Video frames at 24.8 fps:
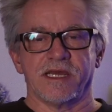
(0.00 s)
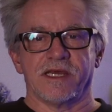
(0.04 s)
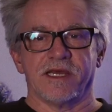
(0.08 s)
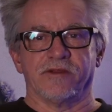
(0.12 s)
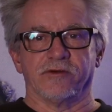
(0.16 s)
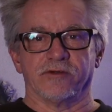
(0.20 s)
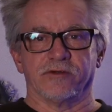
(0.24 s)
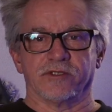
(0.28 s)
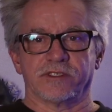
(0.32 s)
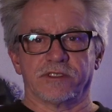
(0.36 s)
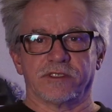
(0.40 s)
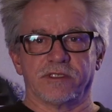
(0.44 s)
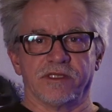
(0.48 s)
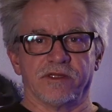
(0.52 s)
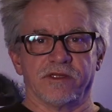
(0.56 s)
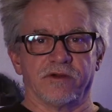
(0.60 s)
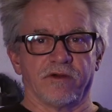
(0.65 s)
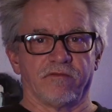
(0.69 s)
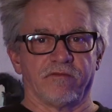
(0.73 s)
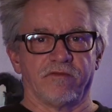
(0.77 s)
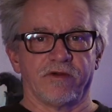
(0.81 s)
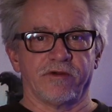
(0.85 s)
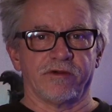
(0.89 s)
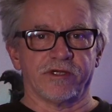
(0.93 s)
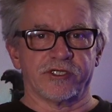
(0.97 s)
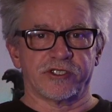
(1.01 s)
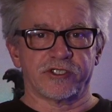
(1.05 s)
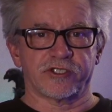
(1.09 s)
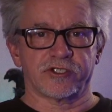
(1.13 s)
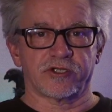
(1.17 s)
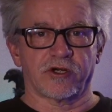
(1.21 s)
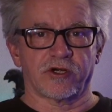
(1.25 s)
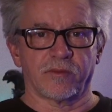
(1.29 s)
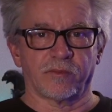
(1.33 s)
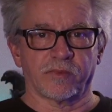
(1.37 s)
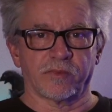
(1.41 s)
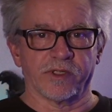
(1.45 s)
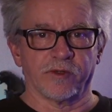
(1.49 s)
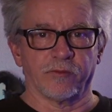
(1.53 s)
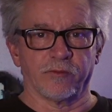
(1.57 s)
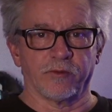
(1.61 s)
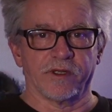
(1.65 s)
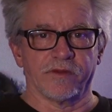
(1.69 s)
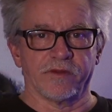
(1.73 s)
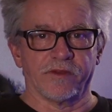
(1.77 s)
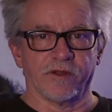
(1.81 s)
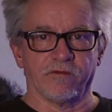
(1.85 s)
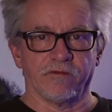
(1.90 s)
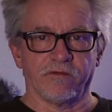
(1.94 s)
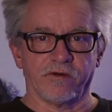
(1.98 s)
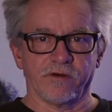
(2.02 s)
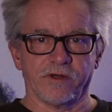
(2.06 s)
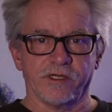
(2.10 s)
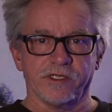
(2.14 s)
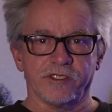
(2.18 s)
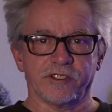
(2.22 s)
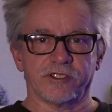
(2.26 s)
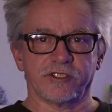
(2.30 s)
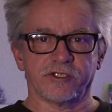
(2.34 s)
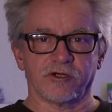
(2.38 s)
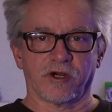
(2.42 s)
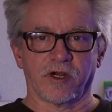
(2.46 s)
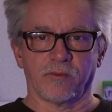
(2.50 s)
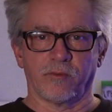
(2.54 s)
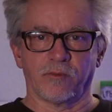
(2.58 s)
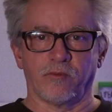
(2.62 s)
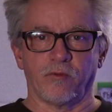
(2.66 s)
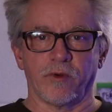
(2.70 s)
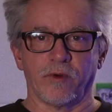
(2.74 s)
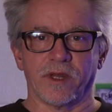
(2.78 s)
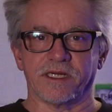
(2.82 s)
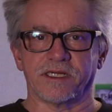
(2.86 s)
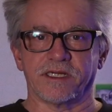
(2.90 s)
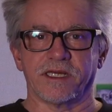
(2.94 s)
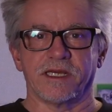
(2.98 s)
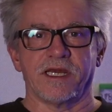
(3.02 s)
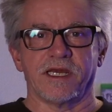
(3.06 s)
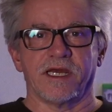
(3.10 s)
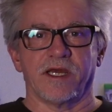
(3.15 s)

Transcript: They're very sharply written, they're very sharp wit,